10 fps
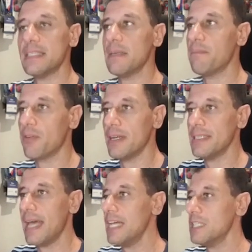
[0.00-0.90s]
the
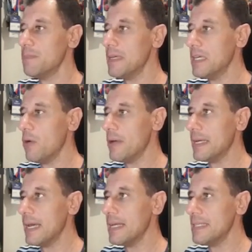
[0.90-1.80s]
price has been
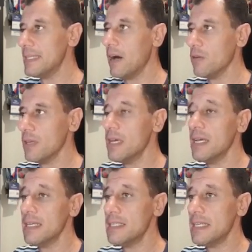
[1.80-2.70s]
going down
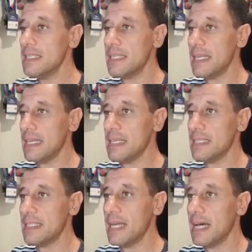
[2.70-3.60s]
since
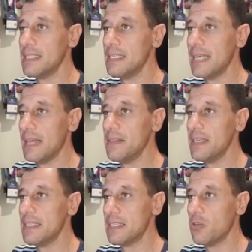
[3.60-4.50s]
it started, and
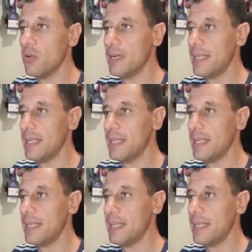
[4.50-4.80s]
this coin